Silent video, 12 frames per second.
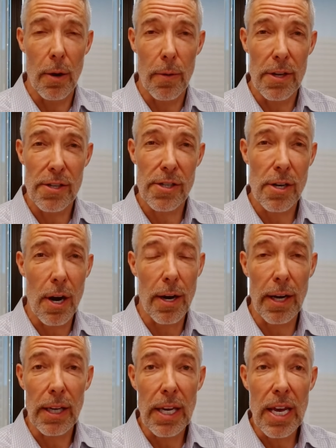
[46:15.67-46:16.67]

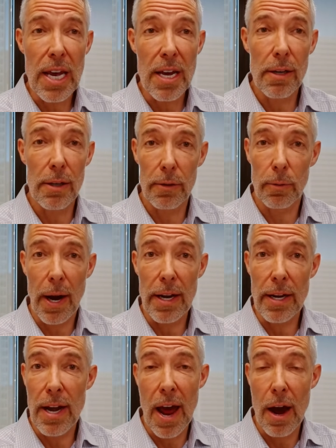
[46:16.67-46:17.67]
starting yield right
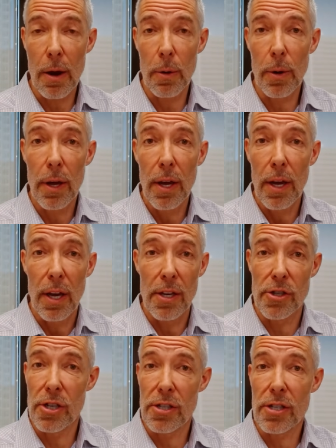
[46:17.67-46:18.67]
now
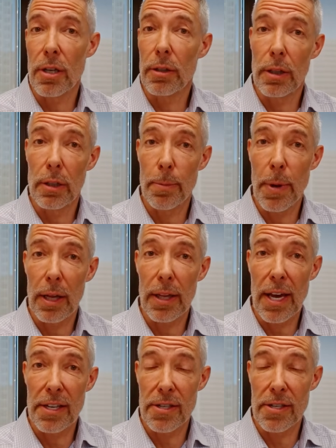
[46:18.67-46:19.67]
is just a little bit
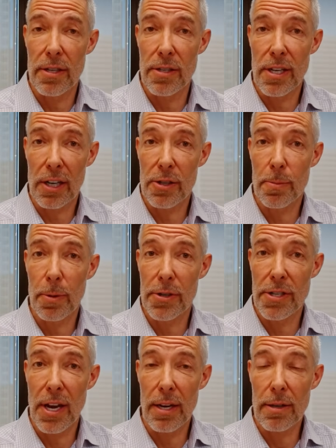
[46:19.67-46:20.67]
less than
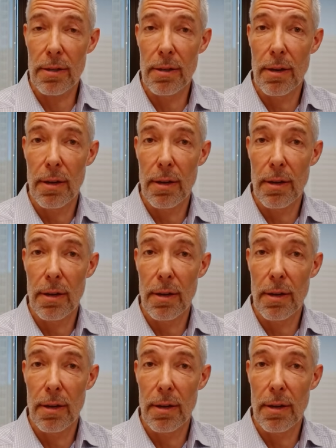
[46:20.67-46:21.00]
6%.